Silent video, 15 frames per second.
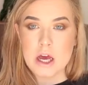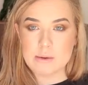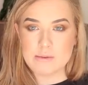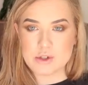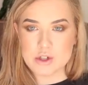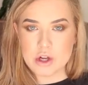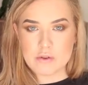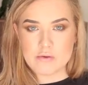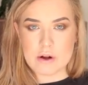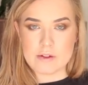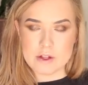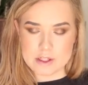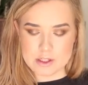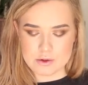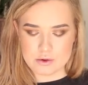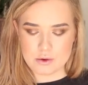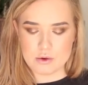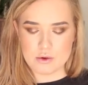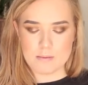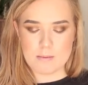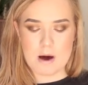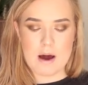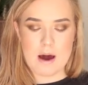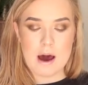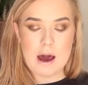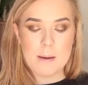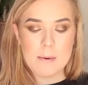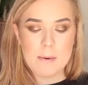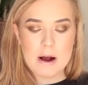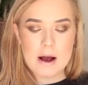I'm just going to run this through my
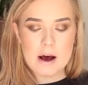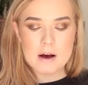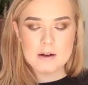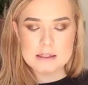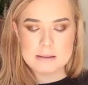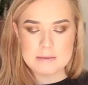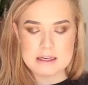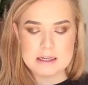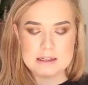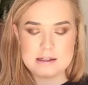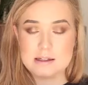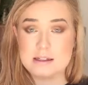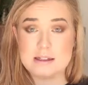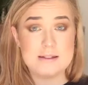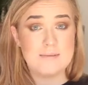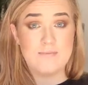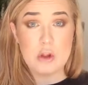eyebrows because